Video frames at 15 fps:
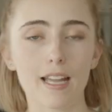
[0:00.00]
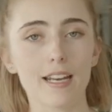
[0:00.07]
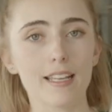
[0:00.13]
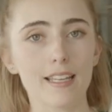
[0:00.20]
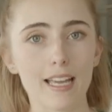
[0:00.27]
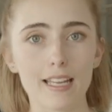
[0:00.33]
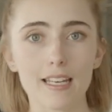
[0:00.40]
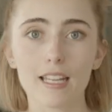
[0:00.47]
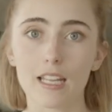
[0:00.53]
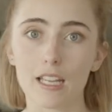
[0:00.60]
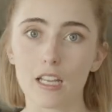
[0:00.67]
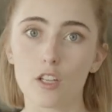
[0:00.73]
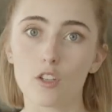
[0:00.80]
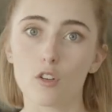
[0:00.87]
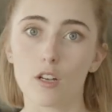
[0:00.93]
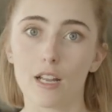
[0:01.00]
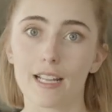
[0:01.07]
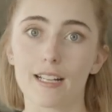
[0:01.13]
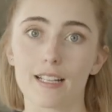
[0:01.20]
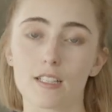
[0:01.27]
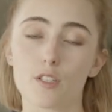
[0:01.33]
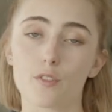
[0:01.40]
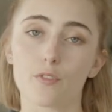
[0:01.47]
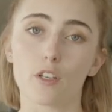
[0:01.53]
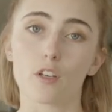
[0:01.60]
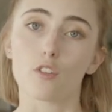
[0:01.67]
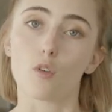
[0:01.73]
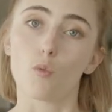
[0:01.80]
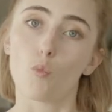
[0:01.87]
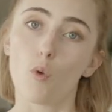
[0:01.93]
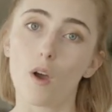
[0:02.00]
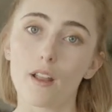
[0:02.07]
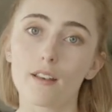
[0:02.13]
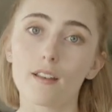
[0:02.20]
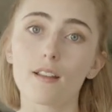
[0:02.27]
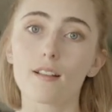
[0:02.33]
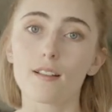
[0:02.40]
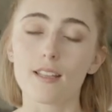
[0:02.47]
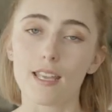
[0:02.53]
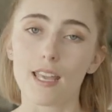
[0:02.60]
And again, here you're likely to feel that one